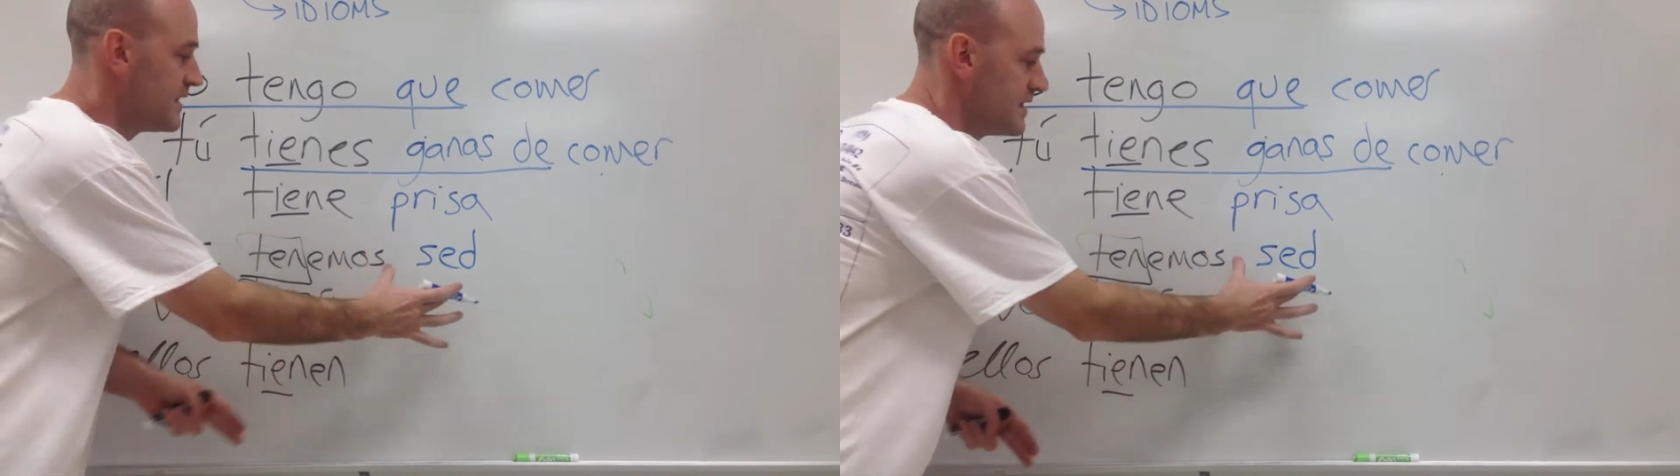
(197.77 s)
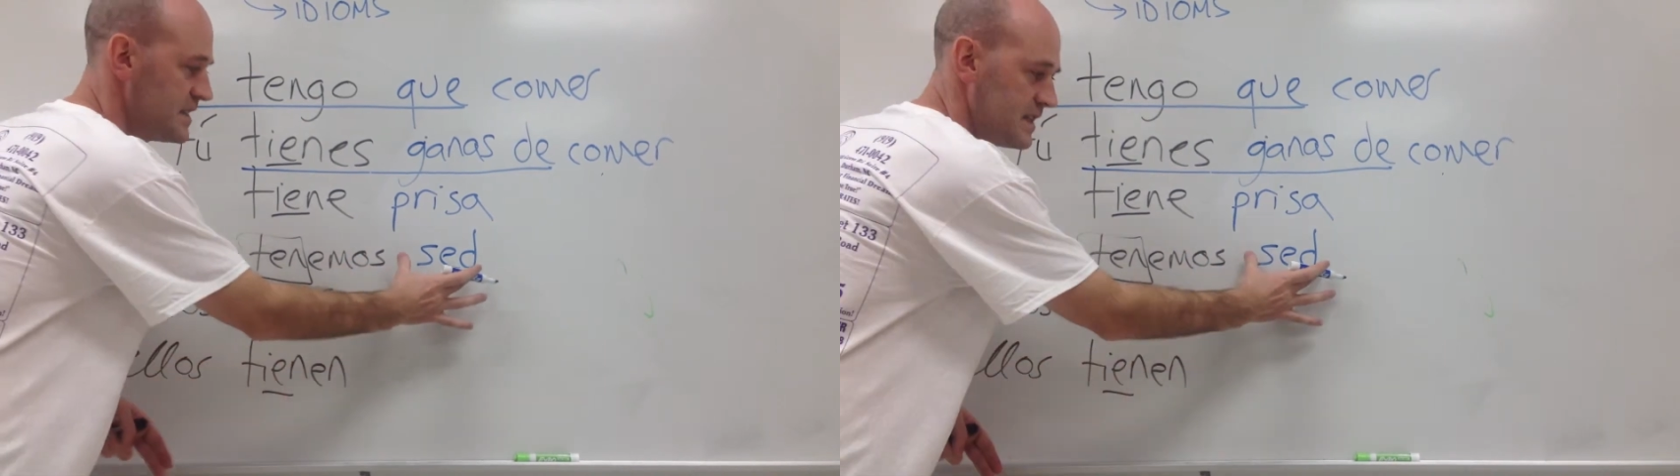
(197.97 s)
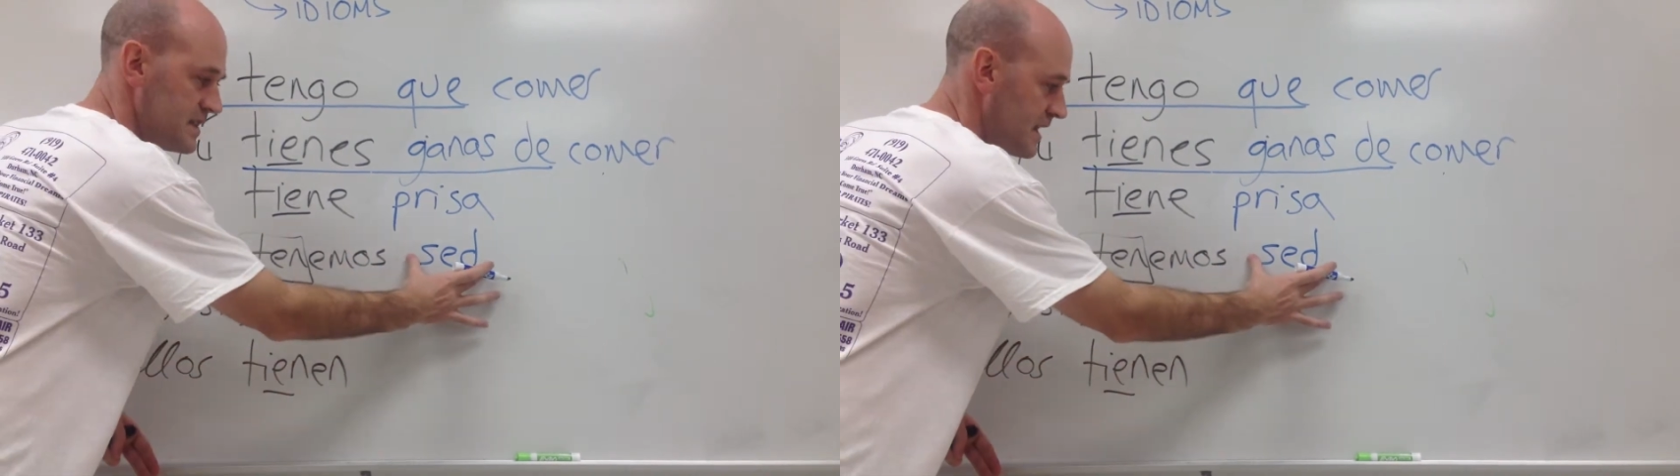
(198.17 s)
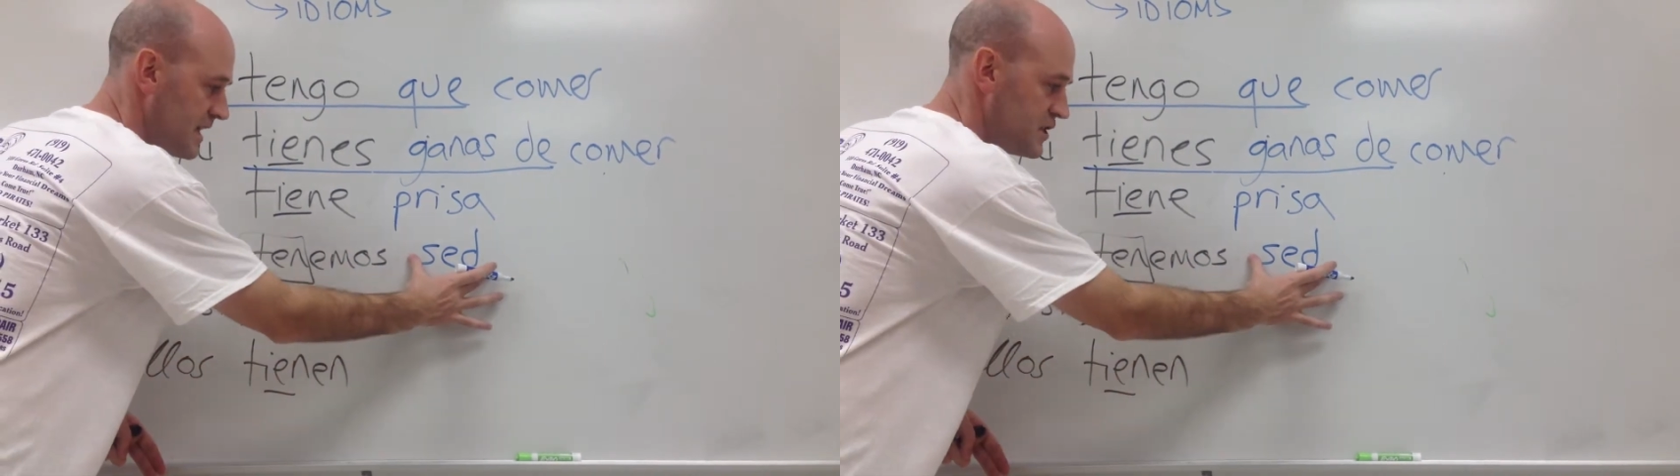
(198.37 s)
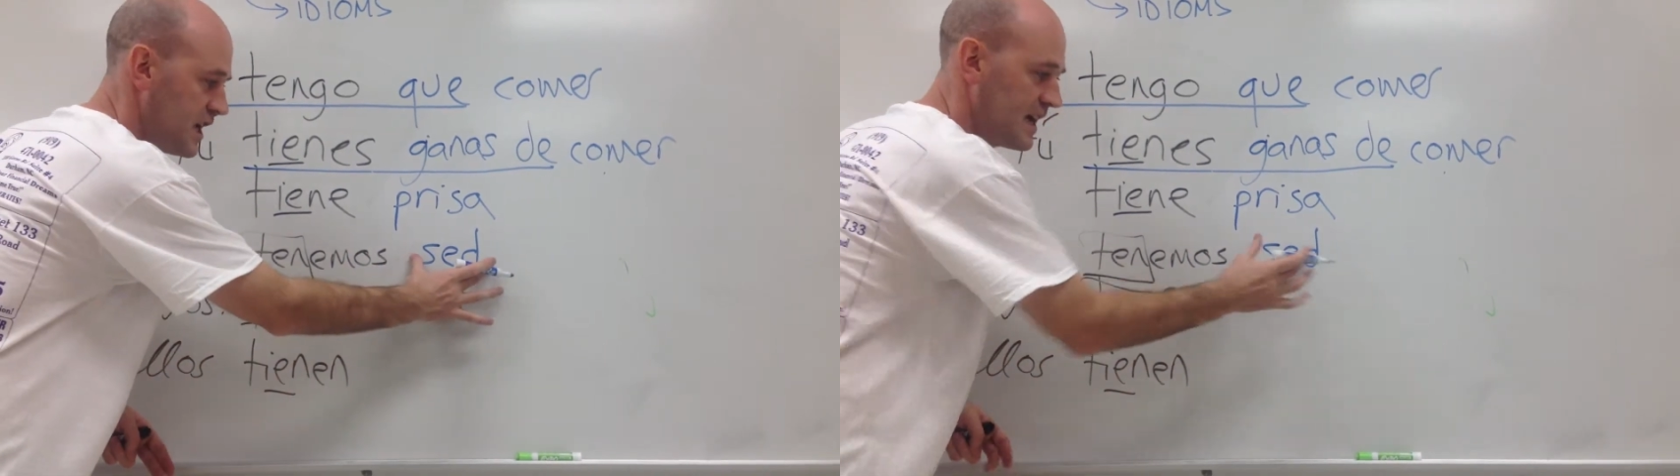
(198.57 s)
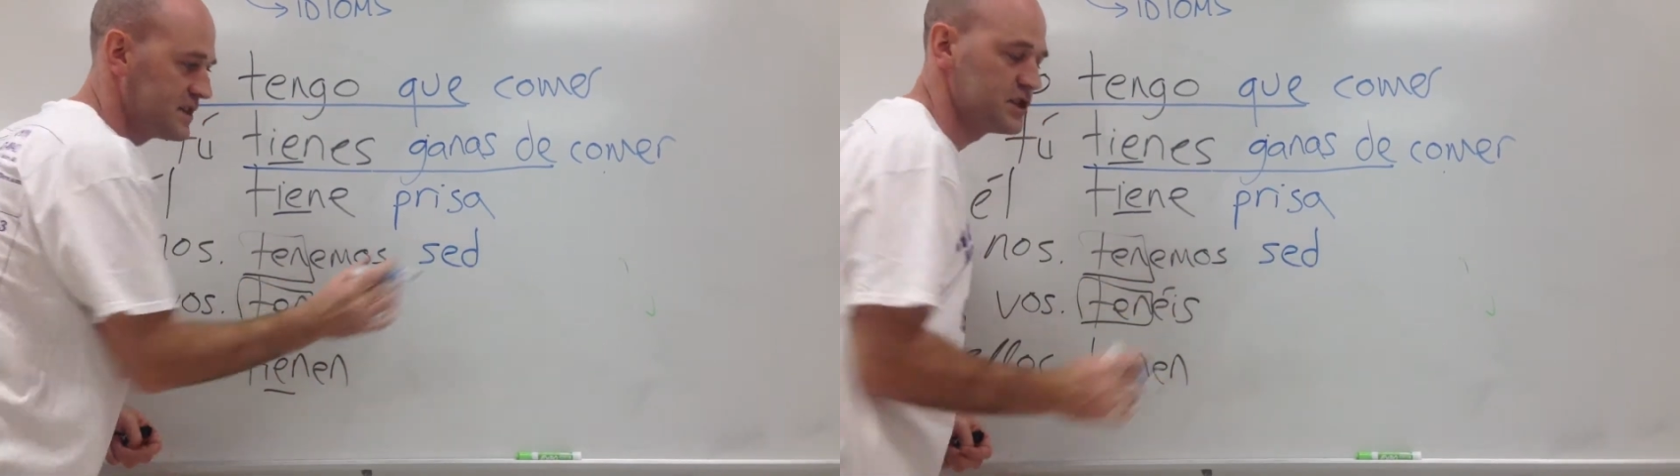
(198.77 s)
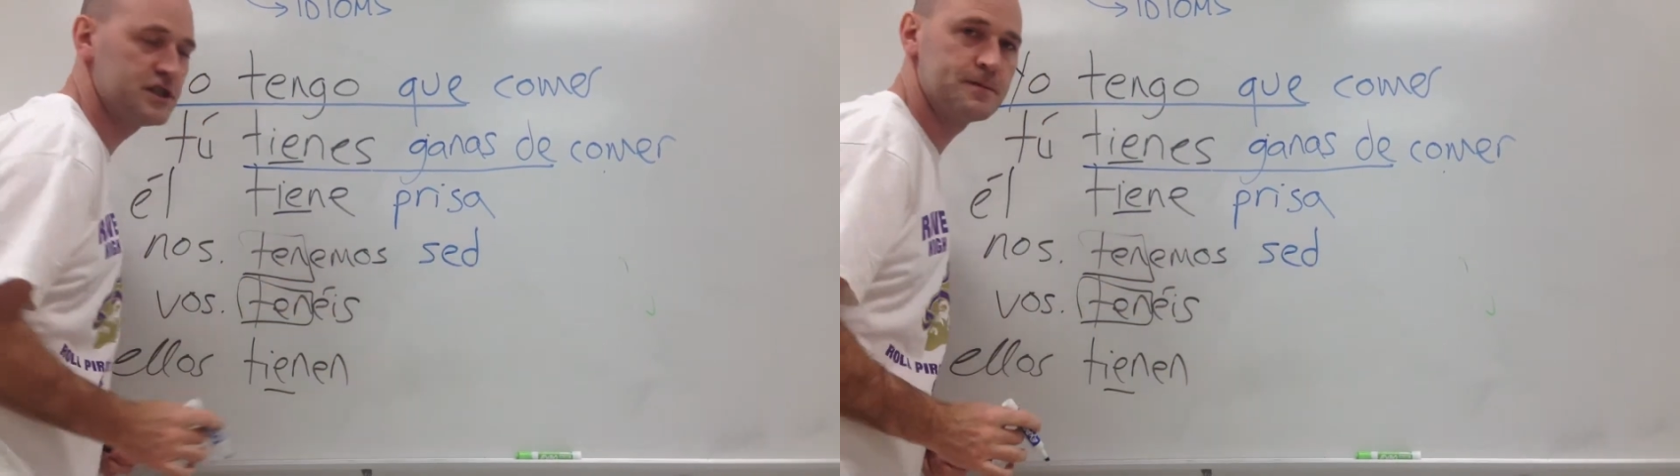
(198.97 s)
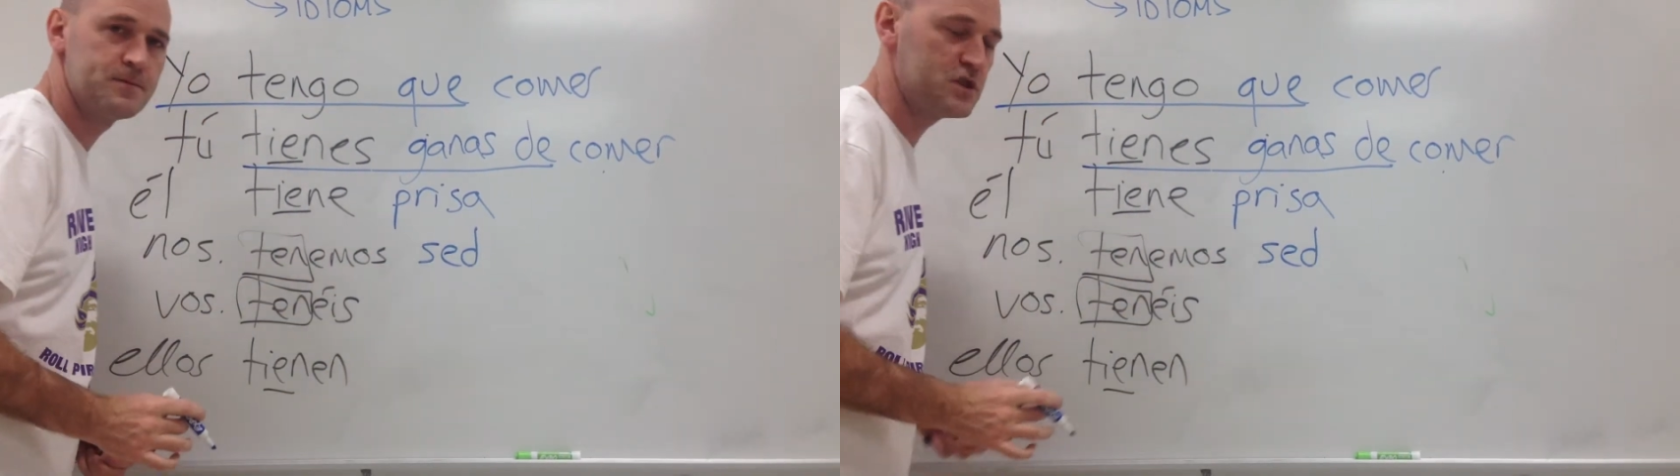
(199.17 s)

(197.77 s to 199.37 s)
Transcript: This does not change.